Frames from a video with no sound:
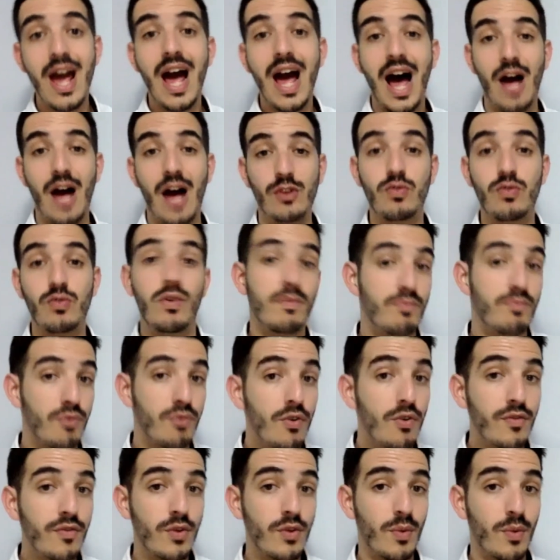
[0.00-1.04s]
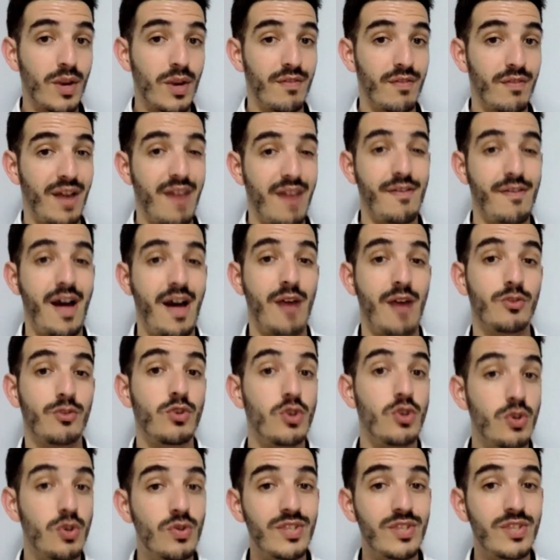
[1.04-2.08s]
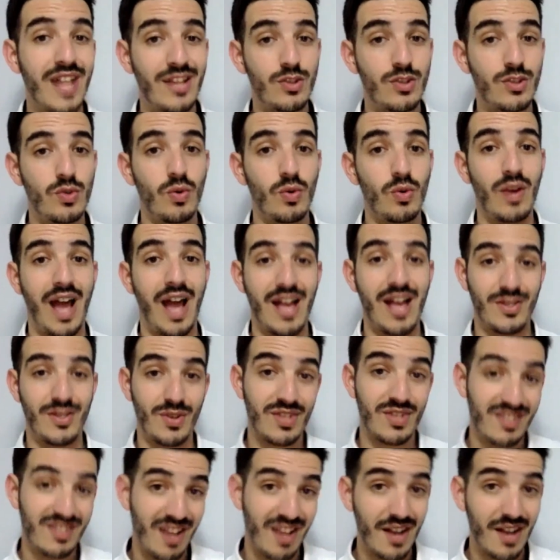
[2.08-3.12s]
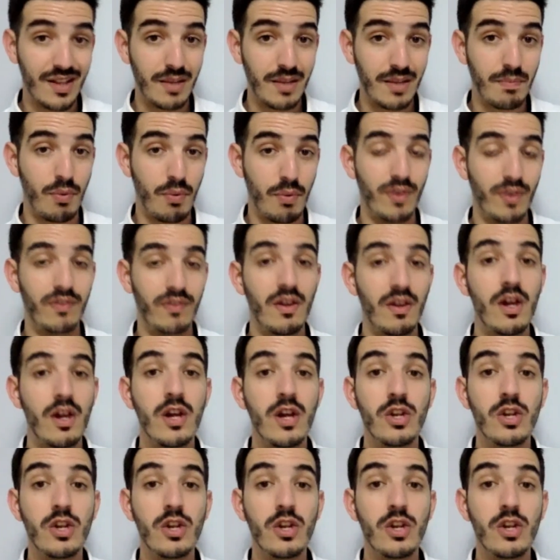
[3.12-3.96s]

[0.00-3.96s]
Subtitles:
how to improve your wheel of life, how to use that tool as a starting point